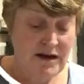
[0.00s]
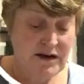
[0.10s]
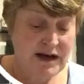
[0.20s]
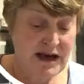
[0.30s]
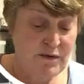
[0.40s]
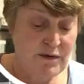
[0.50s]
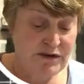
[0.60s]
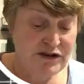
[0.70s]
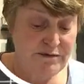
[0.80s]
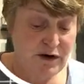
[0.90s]
Okay, when we
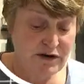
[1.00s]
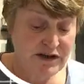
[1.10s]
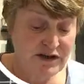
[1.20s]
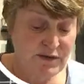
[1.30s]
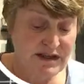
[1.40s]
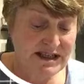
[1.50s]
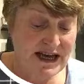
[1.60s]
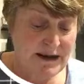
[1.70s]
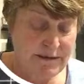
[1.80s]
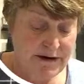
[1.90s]
do boxes, we
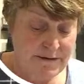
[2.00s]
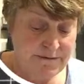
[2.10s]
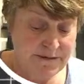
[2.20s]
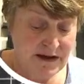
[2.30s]
taper.